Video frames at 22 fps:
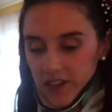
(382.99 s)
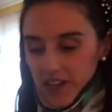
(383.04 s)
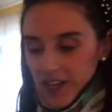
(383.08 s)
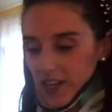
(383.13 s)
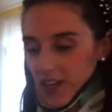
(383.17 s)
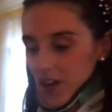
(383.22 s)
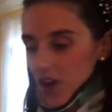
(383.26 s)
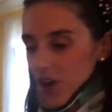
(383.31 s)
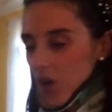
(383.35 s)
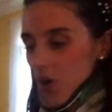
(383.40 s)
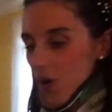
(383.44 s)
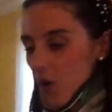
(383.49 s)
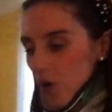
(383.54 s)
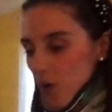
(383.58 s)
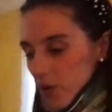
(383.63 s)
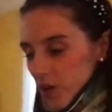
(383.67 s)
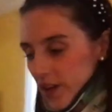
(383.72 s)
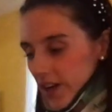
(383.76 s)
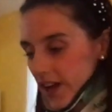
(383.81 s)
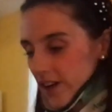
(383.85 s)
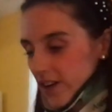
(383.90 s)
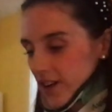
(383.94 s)
here.
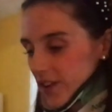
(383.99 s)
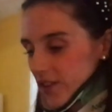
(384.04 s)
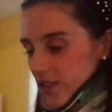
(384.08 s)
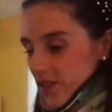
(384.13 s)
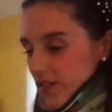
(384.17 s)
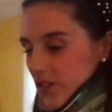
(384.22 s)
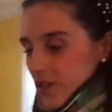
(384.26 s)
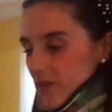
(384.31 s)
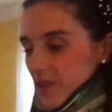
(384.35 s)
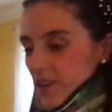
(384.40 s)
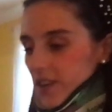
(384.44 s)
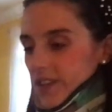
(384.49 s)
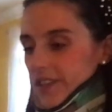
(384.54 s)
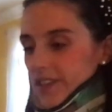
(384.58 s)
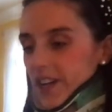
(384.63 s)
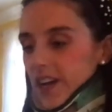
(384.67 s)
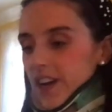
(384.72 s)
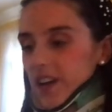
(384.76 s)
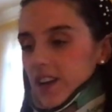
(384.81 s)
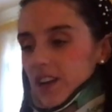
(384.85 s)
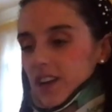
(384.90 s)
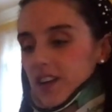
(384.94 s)
Holy cow, I don't even know where to
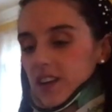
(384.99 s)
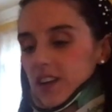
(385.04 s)
start.